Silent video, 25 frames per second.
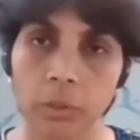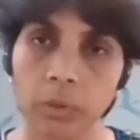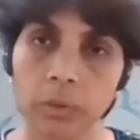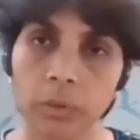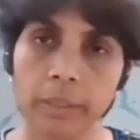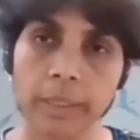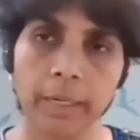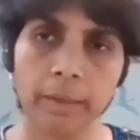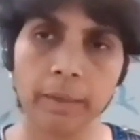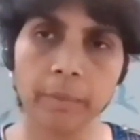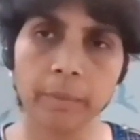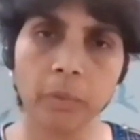So
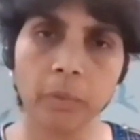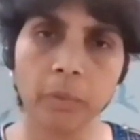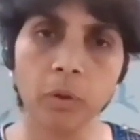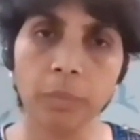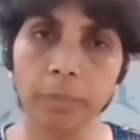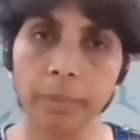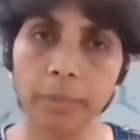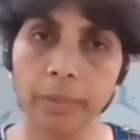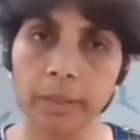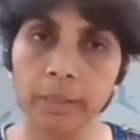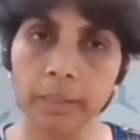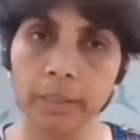they are
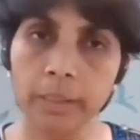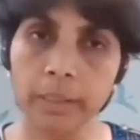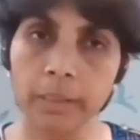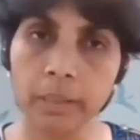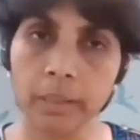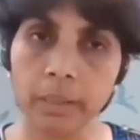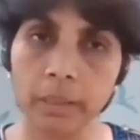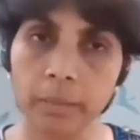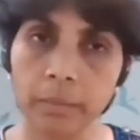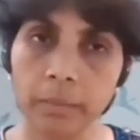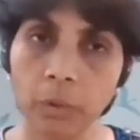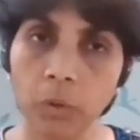more
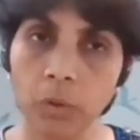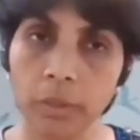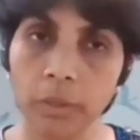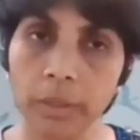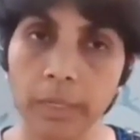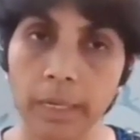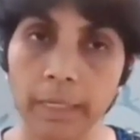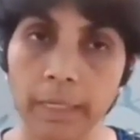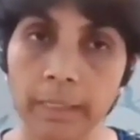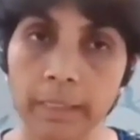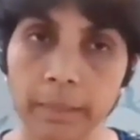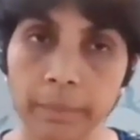personal, more
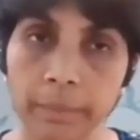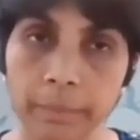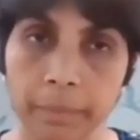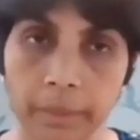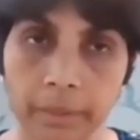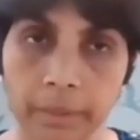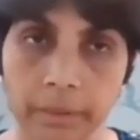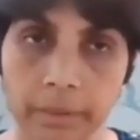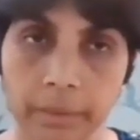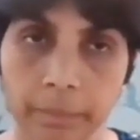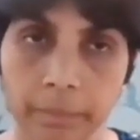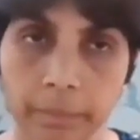
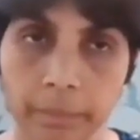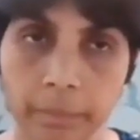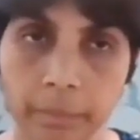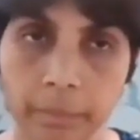intimate.